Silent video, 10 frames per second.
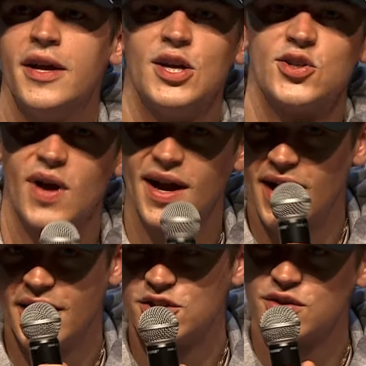So I
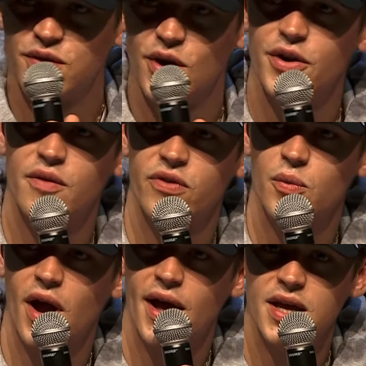kind of just followed on from
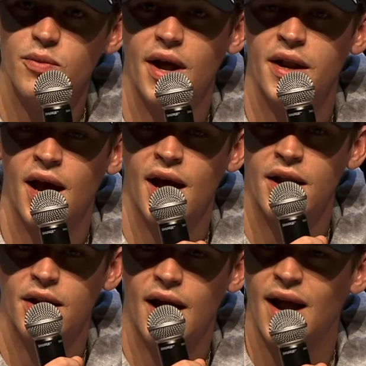where he went,
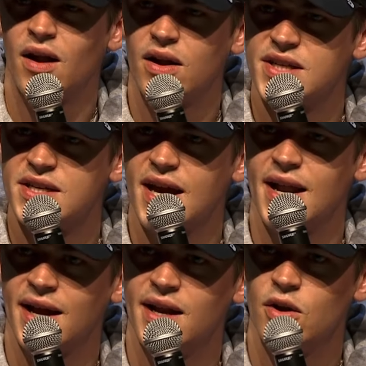and I did get
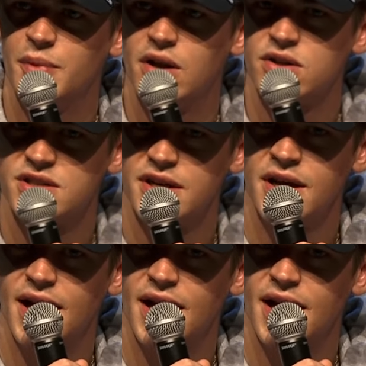like a little bit lost in it,